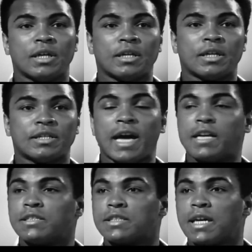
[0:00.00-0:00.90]
and
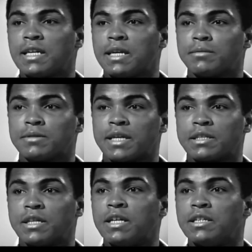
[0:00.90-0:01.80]
Italians got names
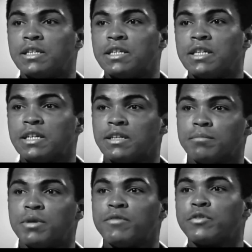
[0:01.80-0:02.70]
like Dundee
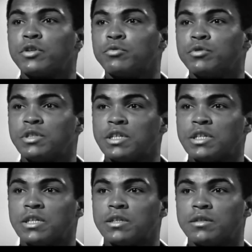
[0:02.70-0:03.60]
and
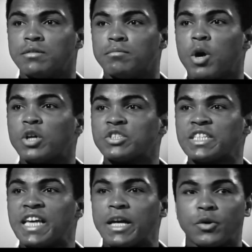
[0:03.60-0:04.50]
Benvenuti and
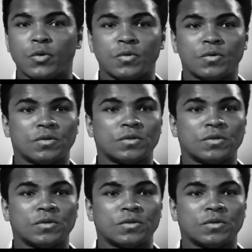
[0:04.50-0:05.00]
Marciano.